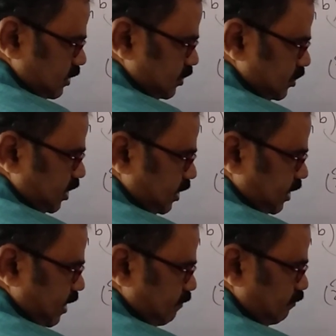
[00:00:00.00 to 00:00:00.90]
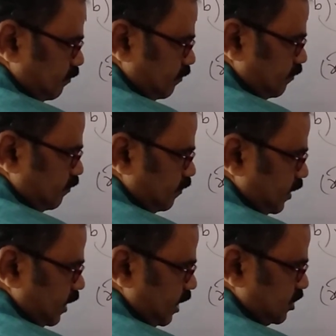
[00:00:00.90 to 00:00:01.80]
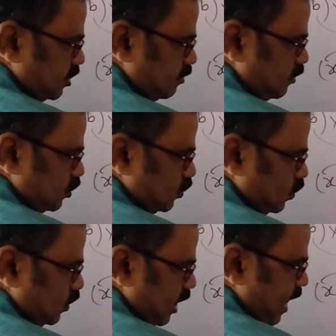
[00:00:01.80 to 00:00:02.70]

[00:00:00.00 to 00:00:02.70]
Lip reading: ZM addition modulo